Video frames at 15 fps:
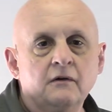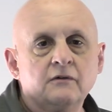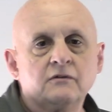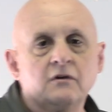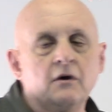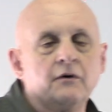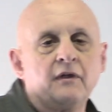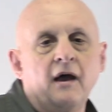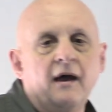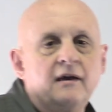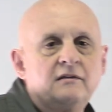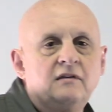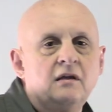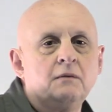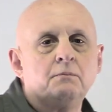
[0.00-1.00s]
So the
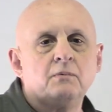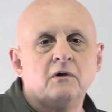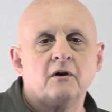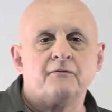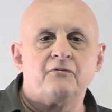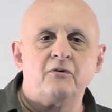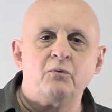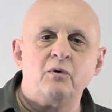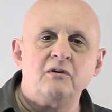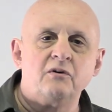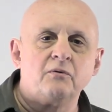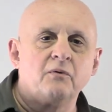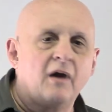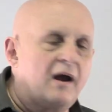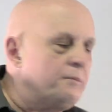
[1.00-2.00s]
IT, you know, for when
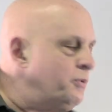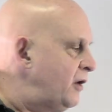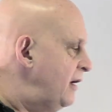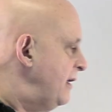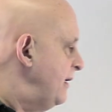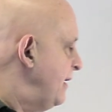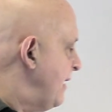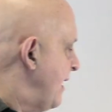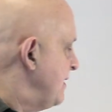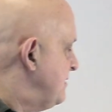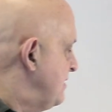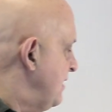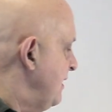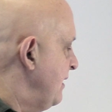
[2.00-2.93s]
you're operating an IT